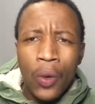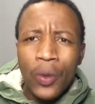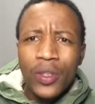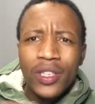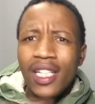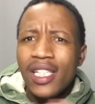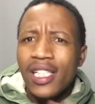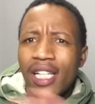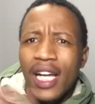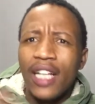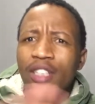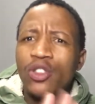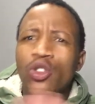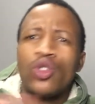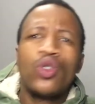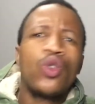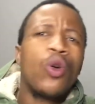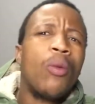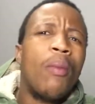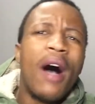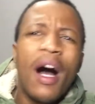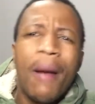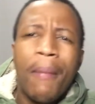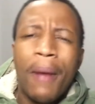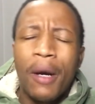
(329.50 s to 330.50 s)
trying to do
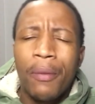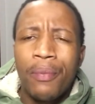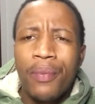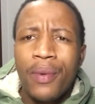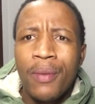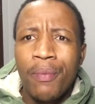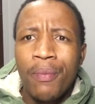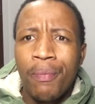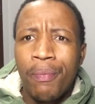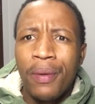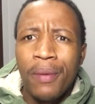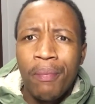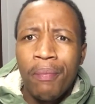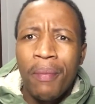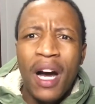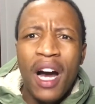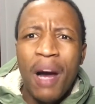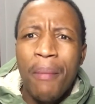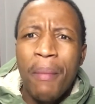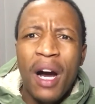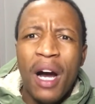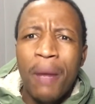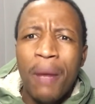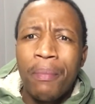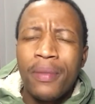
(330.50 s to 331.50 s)

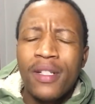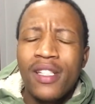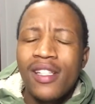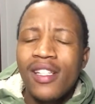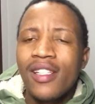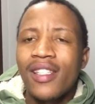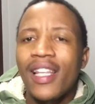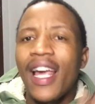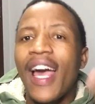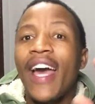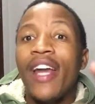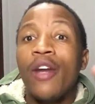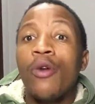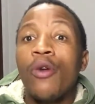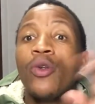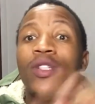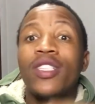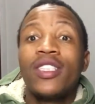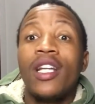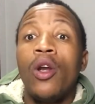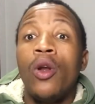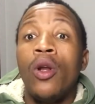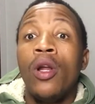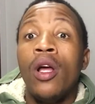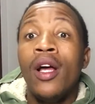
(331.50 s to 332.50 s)
manga business, and we're
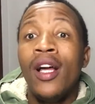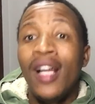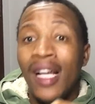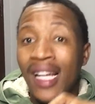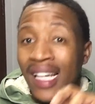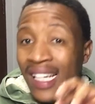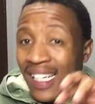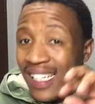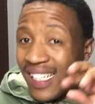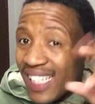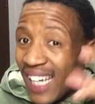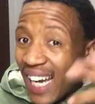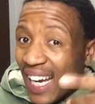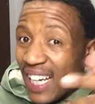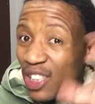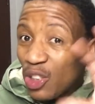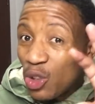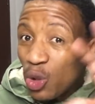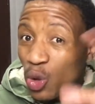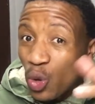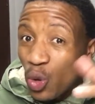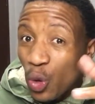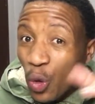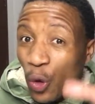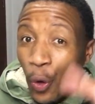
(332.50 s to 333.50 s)
still trying to
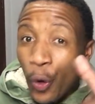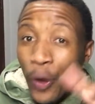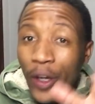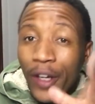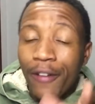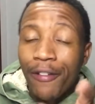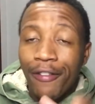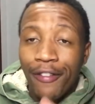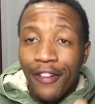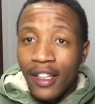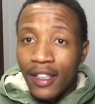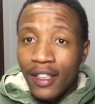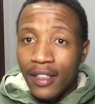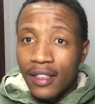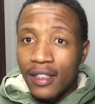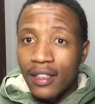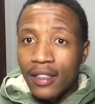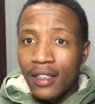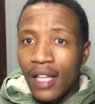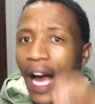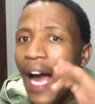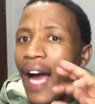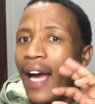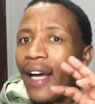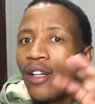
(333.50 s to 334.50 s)
do quick fix.
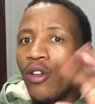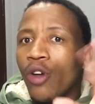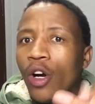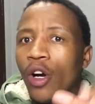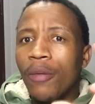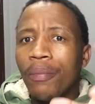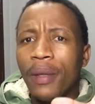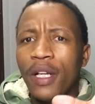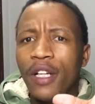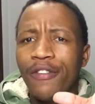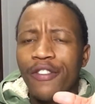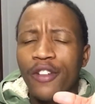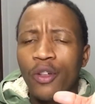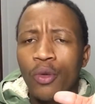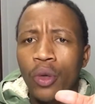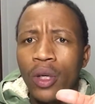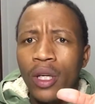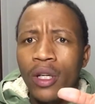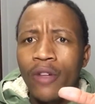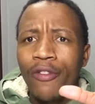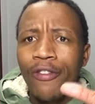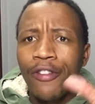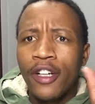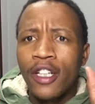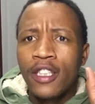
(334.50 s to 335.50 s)
I don't believe in
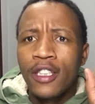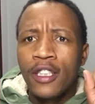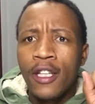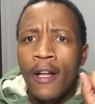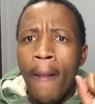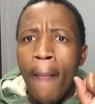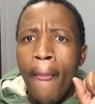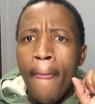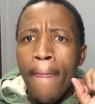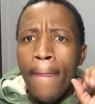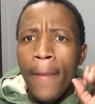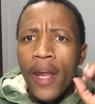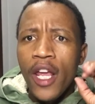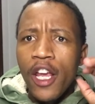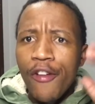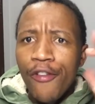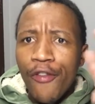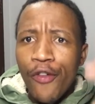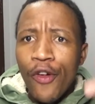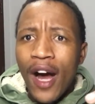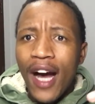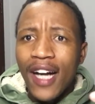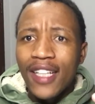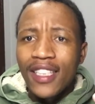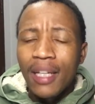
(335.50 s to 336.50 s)
quick fix. If we
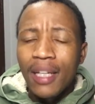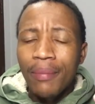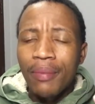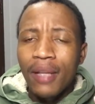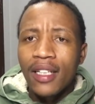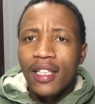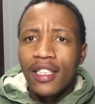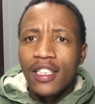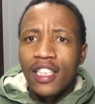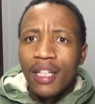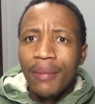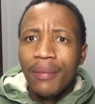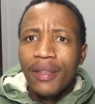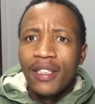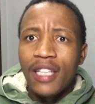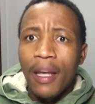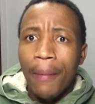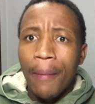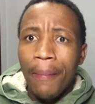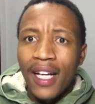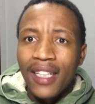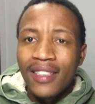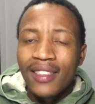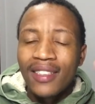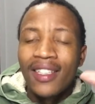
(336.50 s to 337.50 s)
accept that the team is a
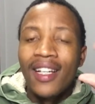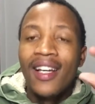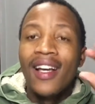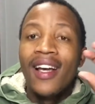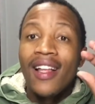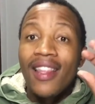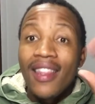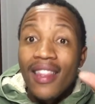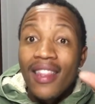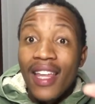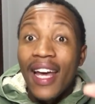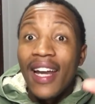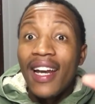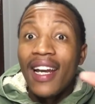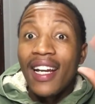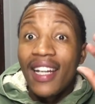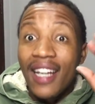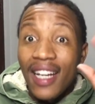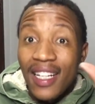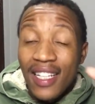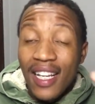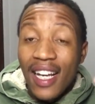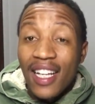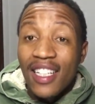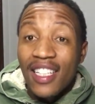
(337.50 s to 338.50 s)
mess, then let
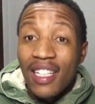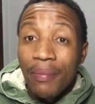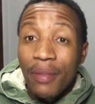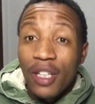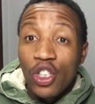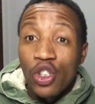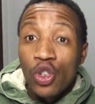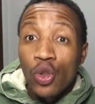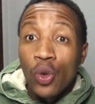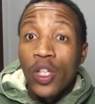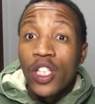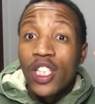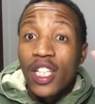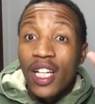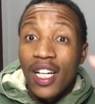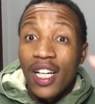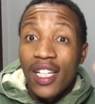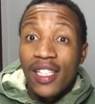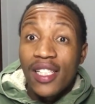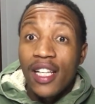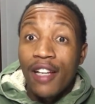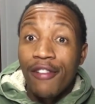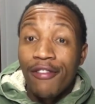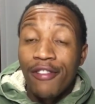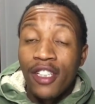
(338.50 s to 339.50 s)
us accept the situation, let's
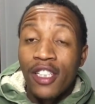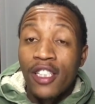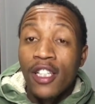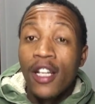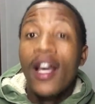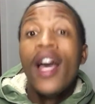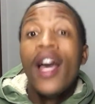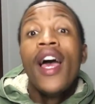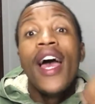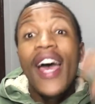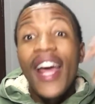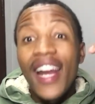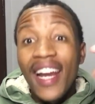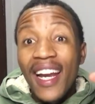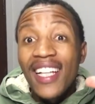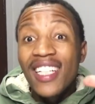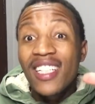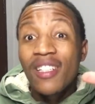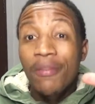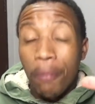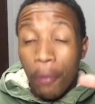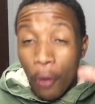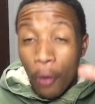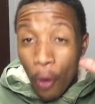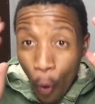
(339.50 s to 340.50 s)
save it, and let's
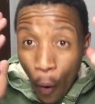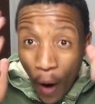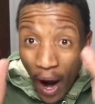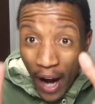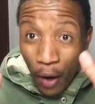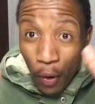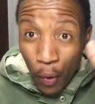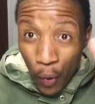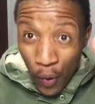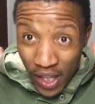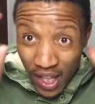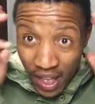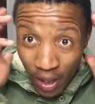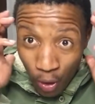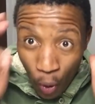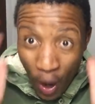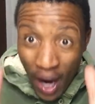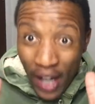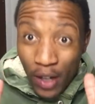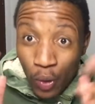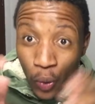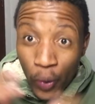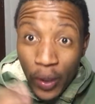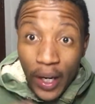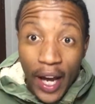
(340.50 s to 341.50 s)
work with
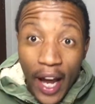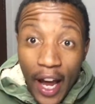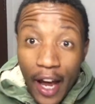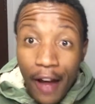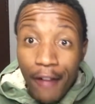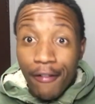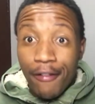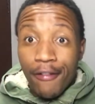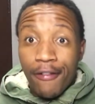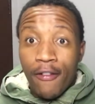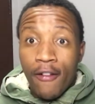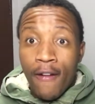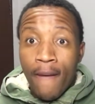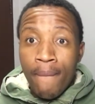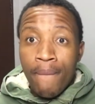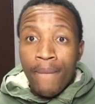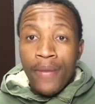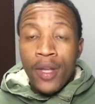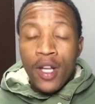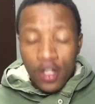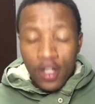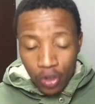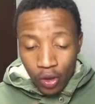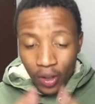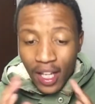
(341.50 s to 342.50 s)
what we have.
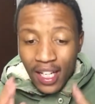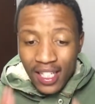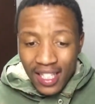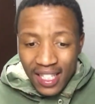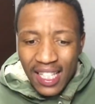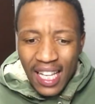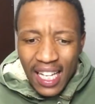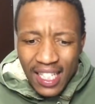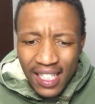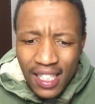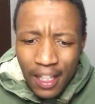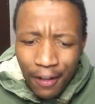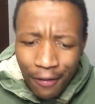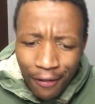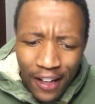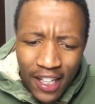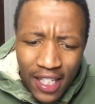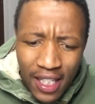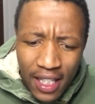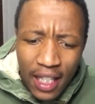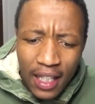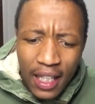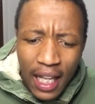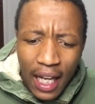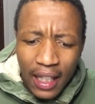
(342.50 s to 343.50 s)
So that's the first
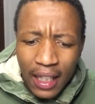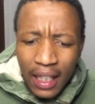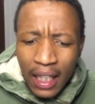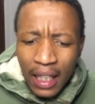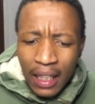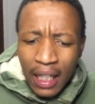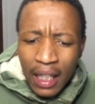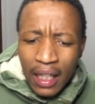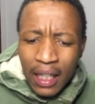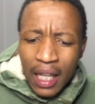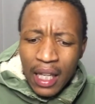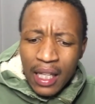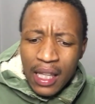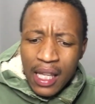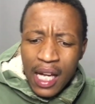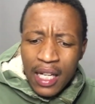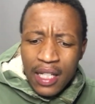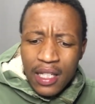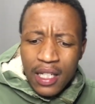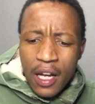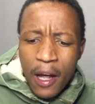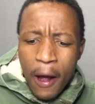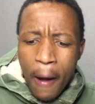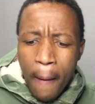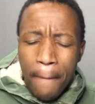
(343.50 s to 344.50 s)
thing that
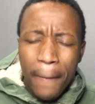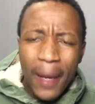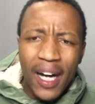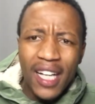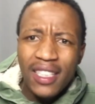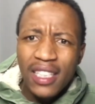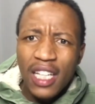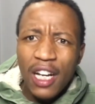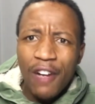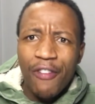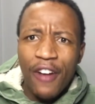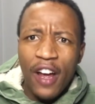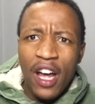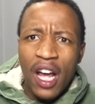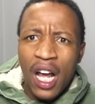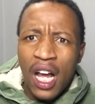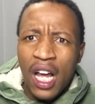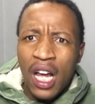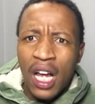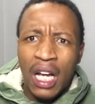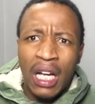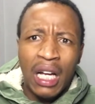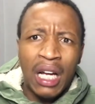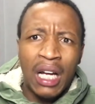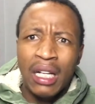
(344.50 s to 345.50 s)
myself
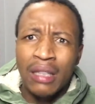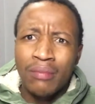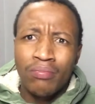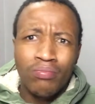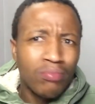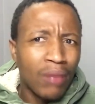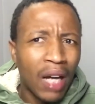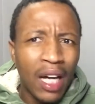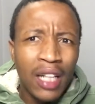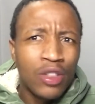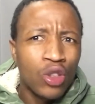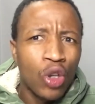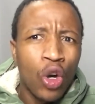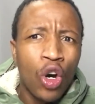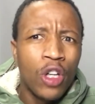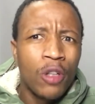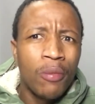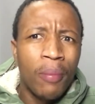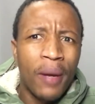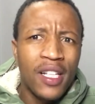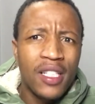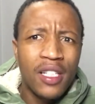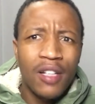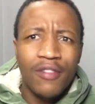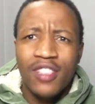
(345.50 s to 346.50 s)
I taught
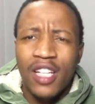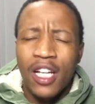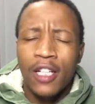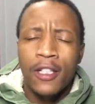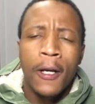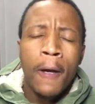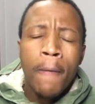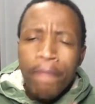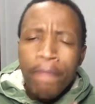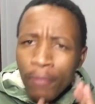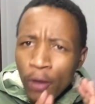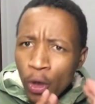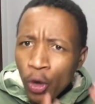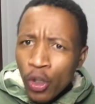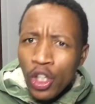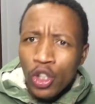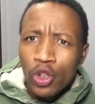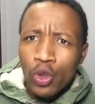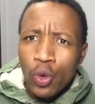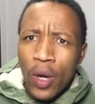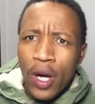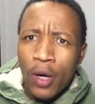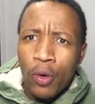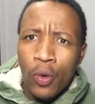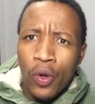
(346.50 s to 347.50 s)
myself, that we need to
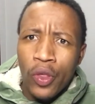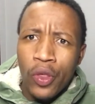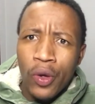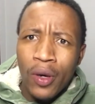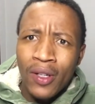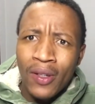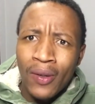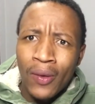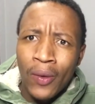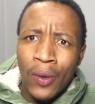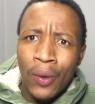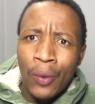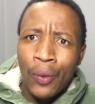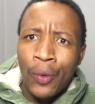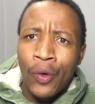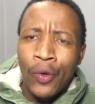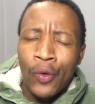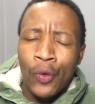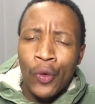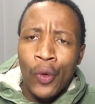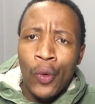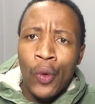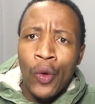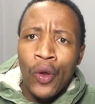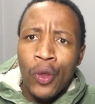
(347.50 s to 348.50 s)
work with
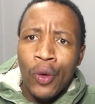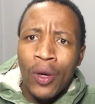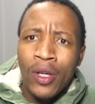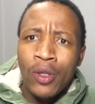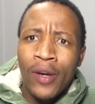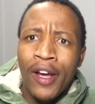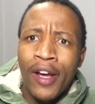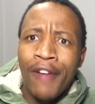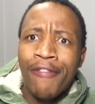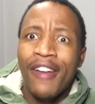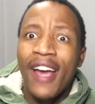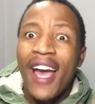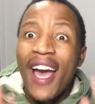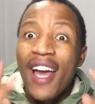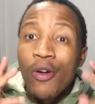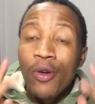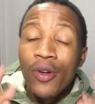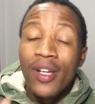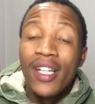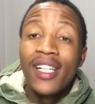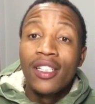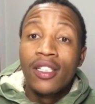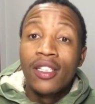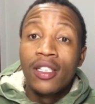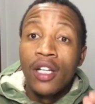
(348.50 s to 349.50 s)
what we have, and we
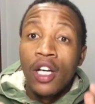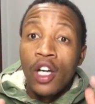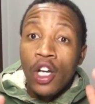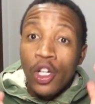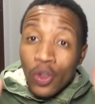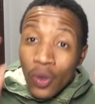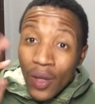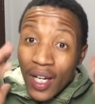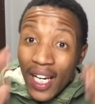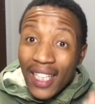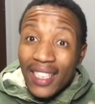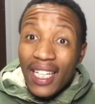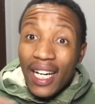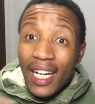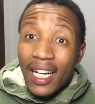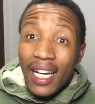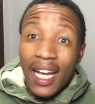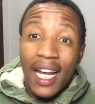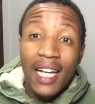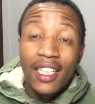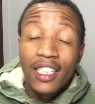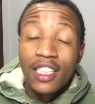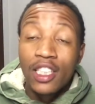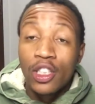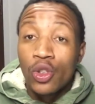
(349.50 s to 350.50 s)
need to let the
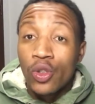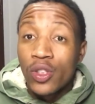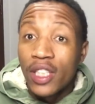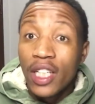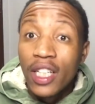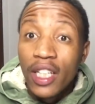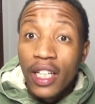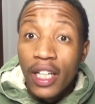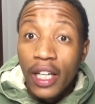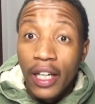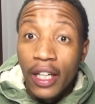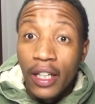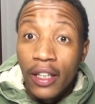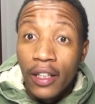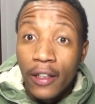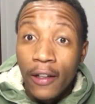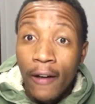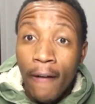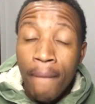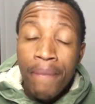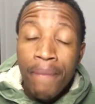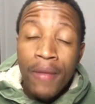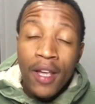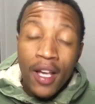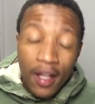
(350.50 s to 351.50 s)
reality to sink in.
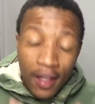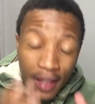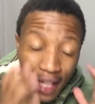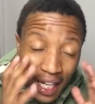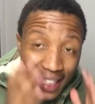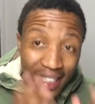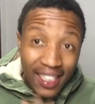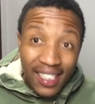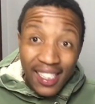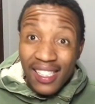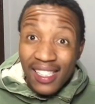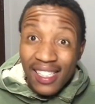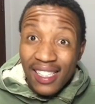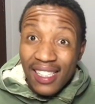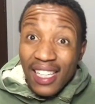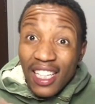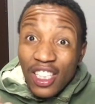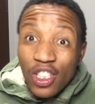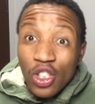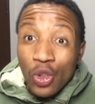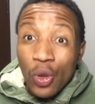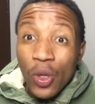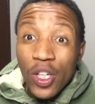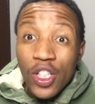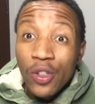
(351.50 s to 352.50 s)
That this is the
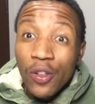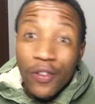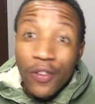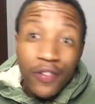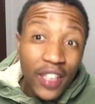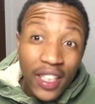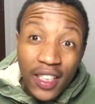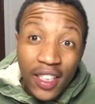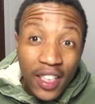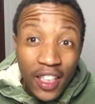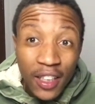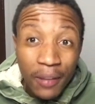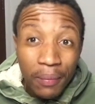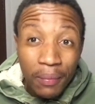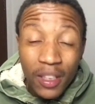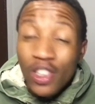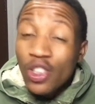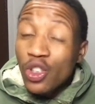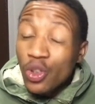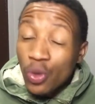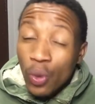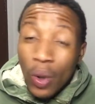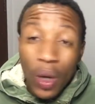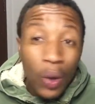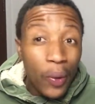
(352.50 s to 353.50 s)
situation of the team. This
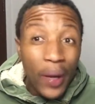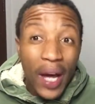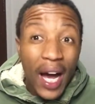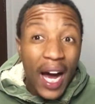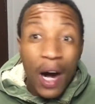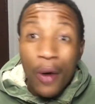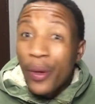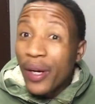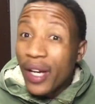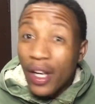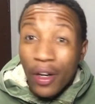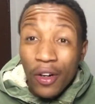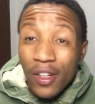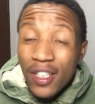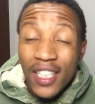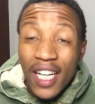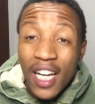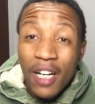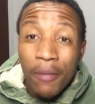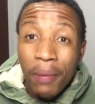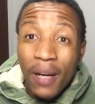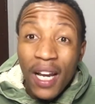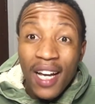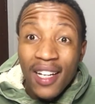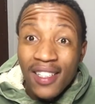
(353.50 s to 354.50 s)
is where we are. We cannot sign
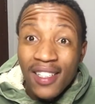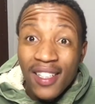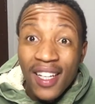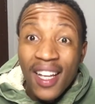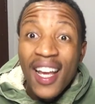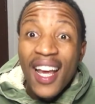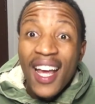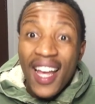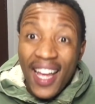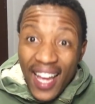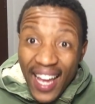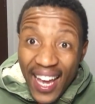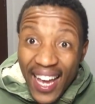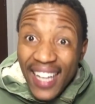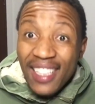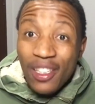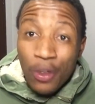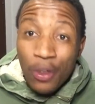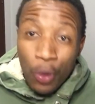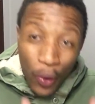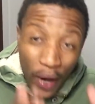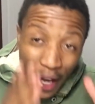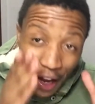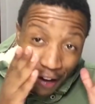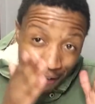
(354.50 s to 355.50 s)
players, and
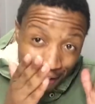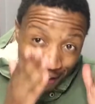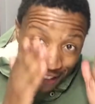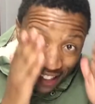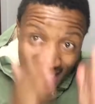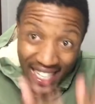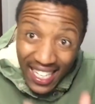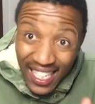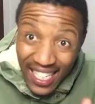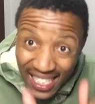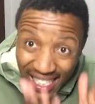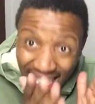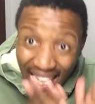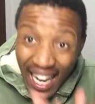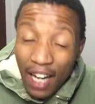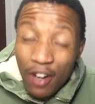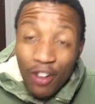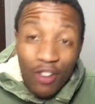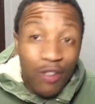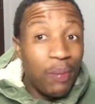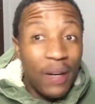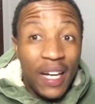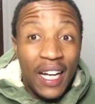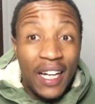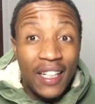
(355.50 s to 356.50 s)
we have these kind
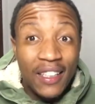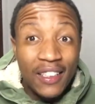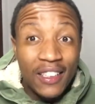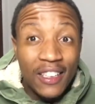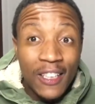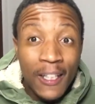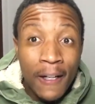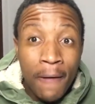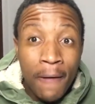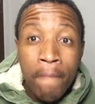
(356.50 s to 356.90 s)
of players.